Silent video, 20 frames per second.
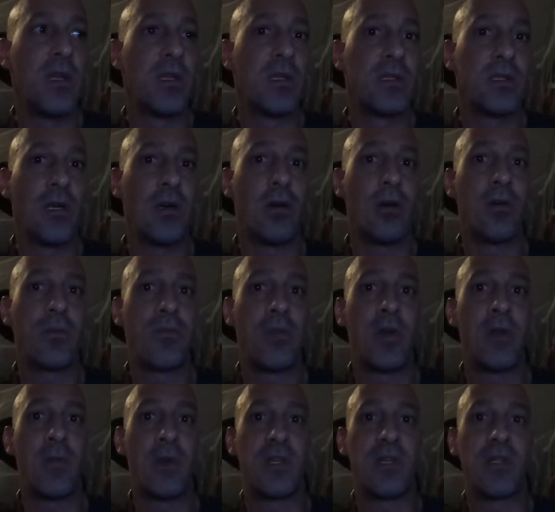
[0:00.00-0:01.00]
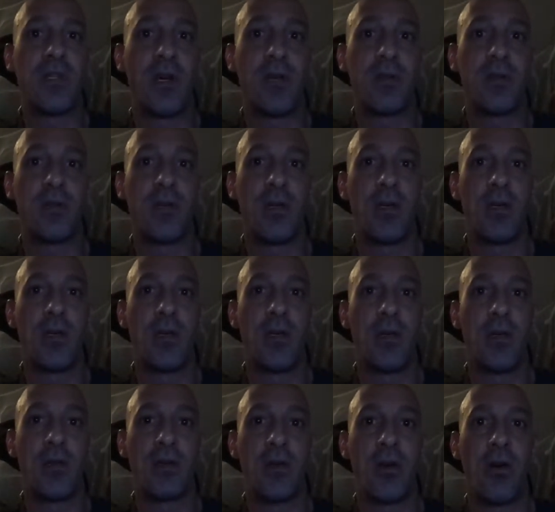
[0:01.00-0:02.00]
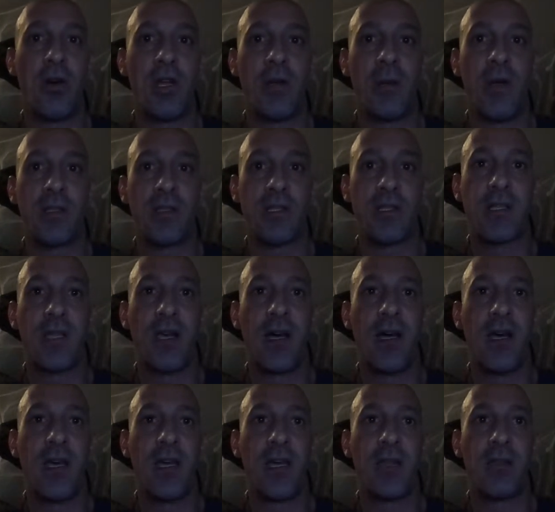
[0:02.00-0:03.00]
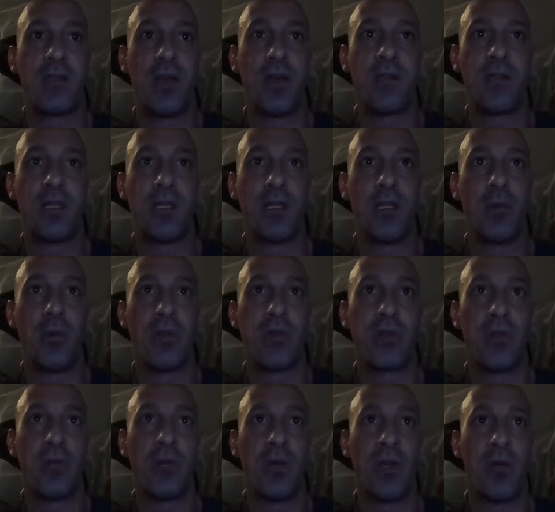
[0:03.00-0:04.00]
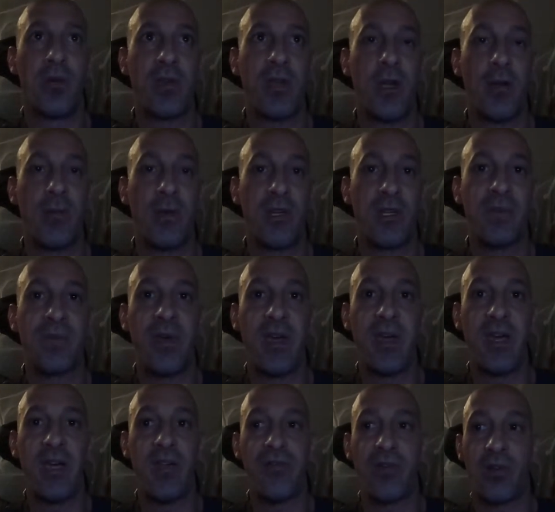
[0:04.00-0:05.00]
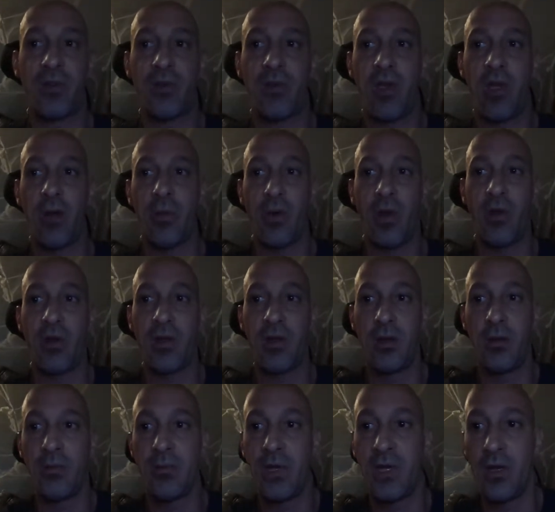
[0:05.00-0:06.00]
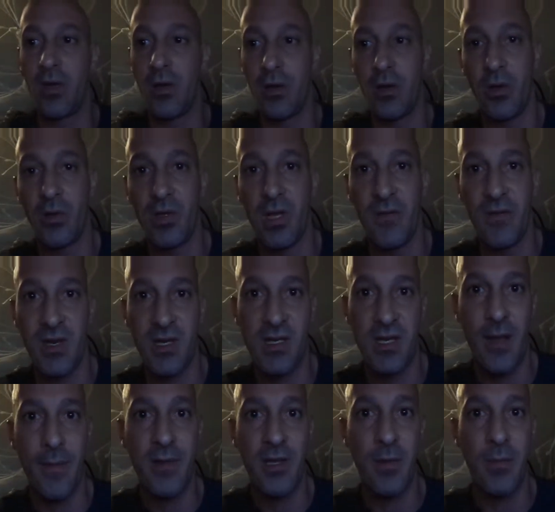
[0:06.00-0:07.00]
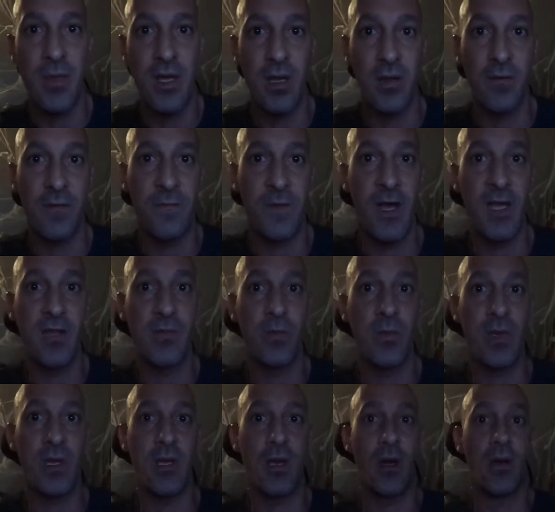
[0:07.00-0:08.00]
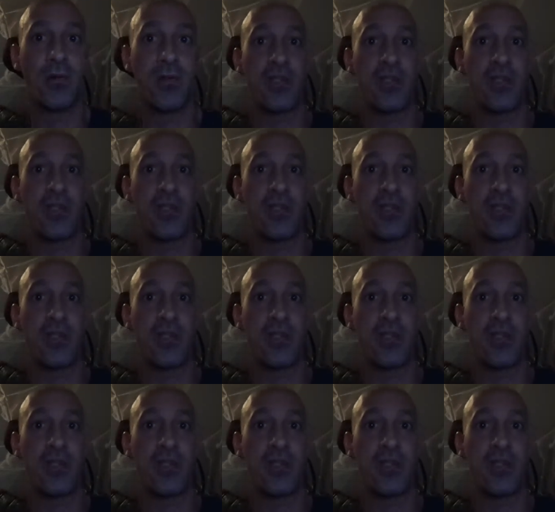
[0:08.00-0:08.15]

So, pretty much done talking about this guy and done dealing with him. I don't care about his page. I don't care about him. You know, he'll never step to me and fight me. I'll